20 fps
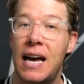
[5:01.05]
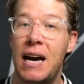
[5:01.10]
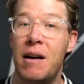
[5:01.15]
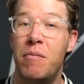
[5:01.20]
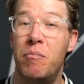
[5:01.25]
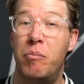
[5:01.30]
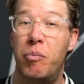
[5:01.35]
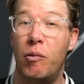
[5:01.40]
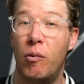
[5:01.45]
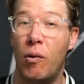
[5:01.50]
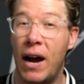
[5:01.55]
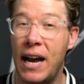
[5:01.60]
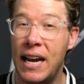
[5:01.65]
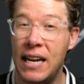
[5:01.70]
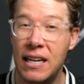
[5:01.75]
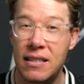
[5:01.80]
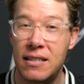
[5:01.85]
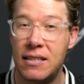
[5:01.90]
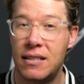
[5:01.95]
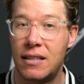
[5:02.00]
that
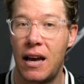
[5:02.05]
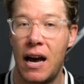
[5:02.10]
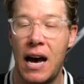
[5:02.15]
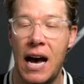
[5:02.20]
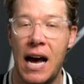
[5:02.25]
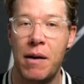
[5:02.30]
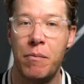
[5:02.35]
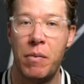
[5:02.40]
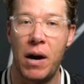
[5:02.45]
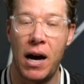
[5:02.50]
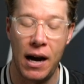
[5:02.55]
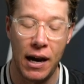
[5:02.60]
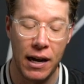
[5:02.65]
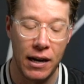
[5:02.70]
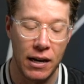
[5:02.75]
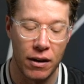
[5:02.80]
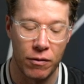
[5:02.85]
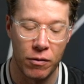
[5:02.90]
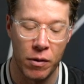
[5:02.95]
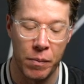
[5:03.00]
bright sky
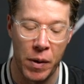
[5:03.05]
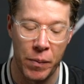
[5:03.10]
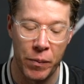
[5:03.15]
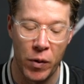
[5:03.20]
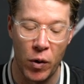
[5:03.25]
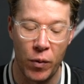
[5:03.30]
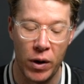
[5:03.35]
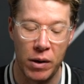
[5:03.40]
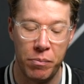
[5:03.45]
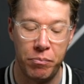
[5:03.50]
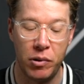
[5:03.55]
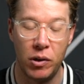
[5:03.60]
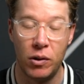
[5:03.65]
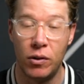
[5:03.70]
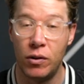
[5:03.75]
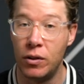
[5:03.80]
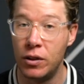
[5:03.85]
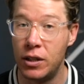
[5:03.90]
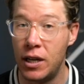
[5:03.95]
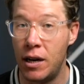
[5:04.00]
behind it. Remember, we
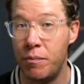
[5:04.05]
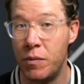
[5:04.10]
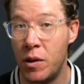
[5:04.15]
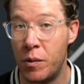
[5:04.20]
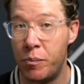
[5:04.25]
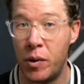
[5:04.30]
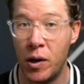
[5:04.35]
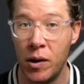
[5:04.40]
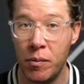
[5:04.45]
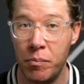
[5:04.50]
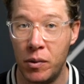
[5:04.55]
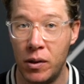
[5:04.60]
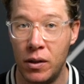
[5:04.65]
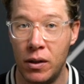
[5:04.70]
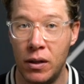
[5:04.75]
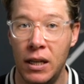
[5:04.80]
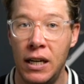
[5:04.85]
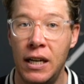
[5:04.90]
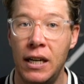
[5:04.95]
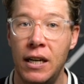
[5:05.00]
pulled up the
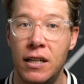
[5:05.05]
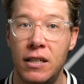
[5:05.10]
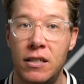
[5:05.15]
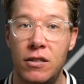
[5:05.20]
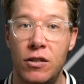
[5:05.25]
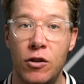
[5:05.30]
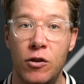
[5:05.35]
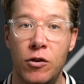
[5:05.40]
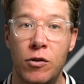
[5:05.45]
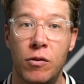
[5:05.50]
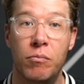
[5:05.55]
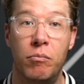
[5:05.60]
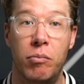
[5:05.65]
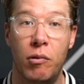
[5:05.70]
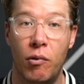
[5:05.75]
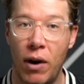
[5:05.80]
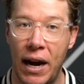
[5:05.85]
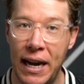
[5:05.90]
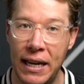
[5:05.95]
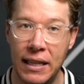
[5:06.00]
purple to
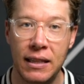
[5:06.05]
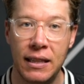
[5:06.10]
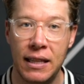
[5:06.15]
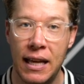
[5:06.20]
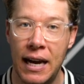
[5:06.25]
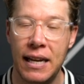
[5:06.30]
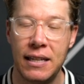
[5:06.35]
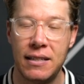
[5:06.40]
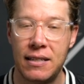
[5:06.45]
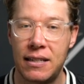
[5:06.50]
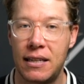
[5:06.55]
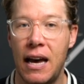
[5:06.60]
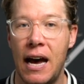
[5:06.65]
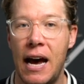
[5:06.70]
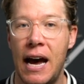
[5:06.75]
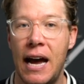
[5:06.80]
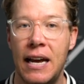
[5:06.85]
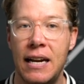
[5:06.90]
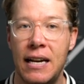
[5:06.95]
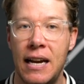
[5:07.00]
brighten that
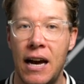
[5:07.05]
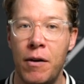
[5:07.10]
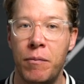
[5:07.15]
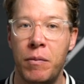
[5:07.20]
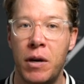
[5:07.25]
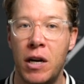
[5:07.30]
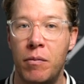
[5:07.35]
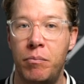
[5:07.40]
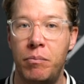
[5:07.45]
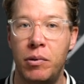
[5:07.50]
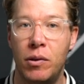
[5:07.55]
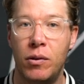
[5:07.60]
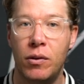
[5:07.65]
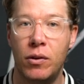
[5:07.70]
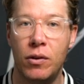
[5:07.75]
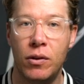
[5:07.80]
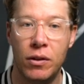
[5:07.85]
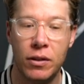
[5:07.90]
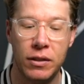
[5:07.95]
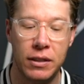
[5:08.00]
sky. Now I'm going to
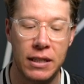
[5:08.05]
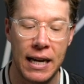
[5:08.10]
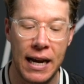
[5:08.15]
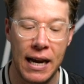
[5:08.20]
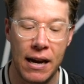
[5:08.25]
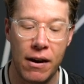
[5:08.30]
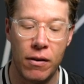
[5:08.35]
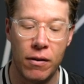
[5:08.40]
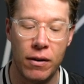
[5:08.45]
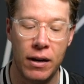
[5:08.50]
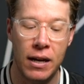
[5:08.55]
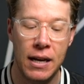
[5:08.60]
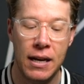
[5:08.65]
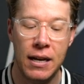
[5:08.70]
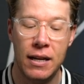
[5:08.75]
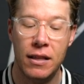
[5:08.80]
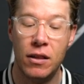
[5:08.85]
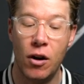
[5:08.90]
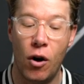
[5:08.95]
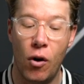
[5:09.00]
pull down
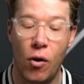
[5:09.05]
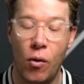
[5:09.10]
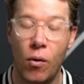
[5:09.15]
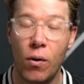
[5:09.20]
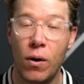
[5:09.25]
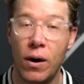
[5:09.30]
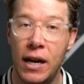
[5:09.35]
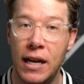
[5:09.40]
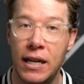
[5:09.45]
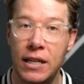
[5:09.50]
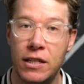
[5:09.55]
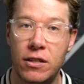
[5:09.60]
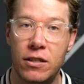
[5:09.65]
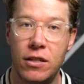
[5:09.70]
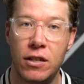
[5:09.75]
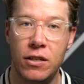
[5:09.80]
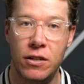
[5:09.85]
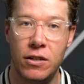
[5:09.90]
the orange to